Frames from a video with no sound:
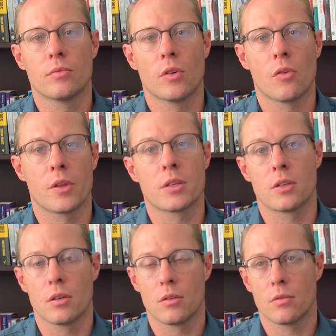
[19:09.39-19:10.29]
of this
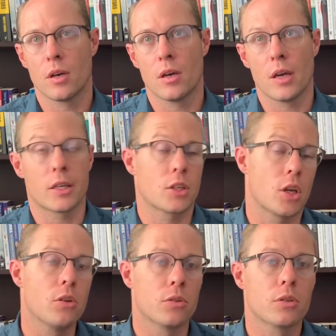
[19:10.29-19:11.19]

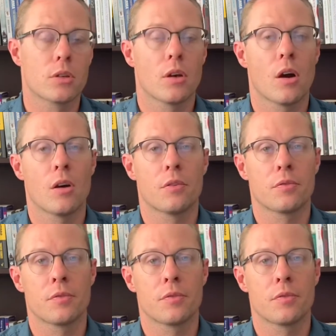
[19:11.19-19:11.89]
excuse of